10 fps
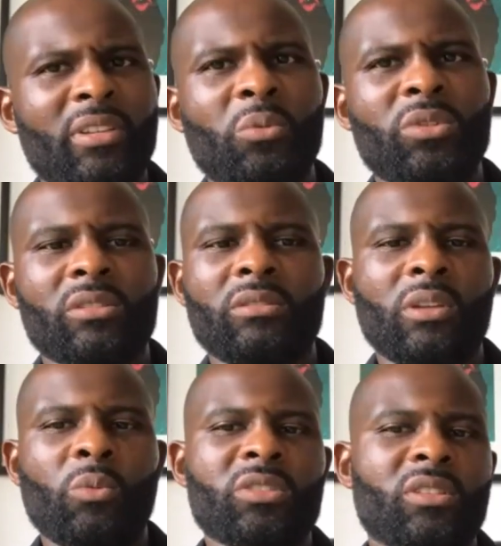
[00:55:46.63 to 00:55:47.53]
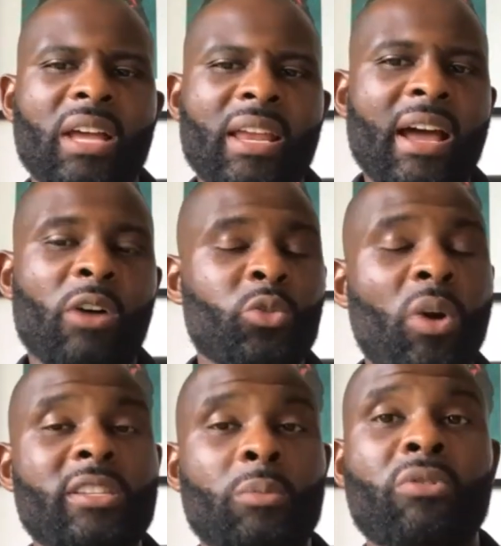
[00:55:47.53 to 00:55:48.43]
It wasn't like that. I was
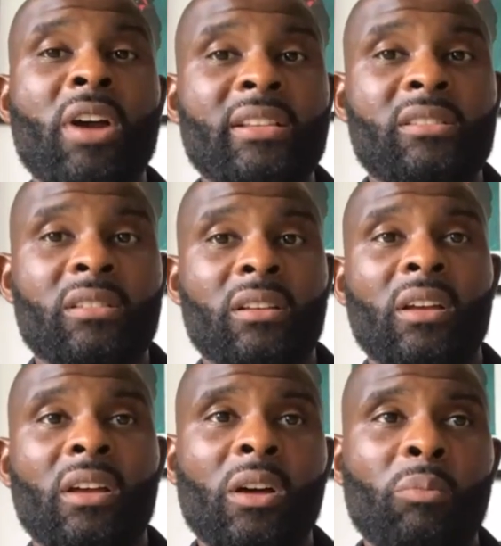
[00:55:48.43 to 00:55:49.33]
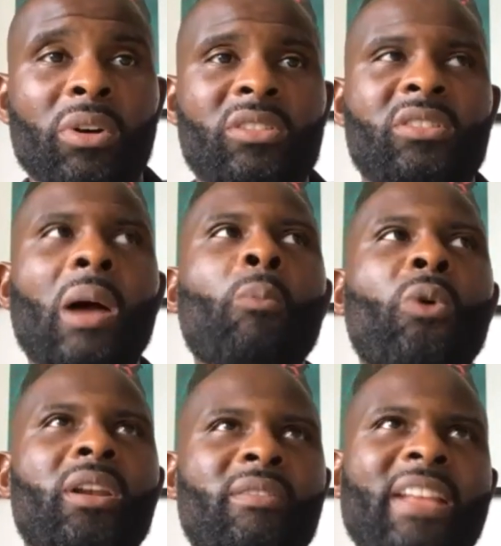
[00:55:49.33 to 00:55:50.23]
quite surprised, but
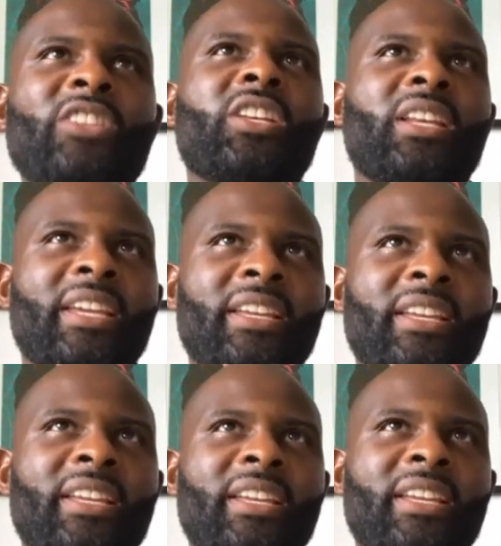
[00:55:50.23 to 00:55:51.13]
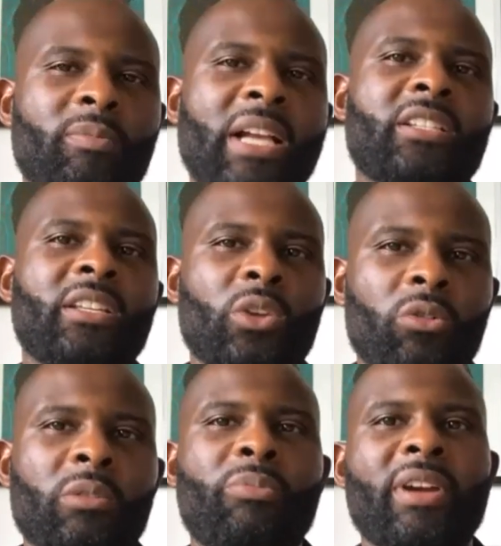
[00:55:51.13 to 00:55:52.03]
someone eventually in the dressing room actually
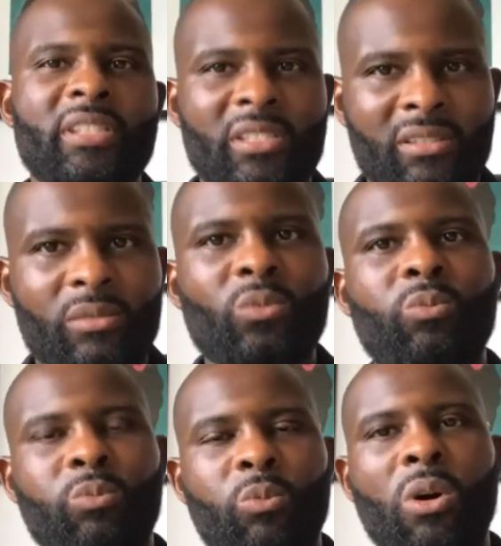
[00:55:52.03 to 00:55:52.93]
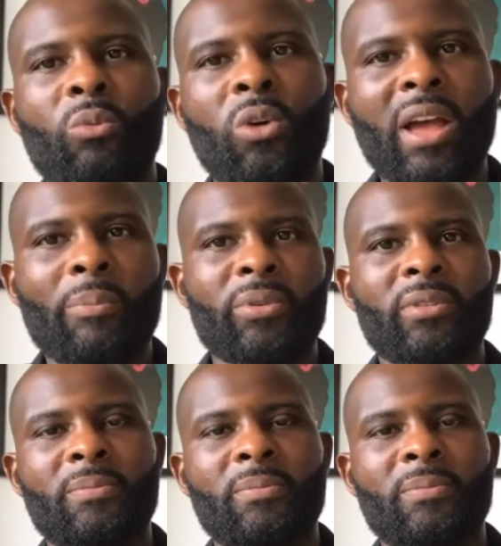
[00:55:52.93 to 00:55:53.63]
told the press what happened.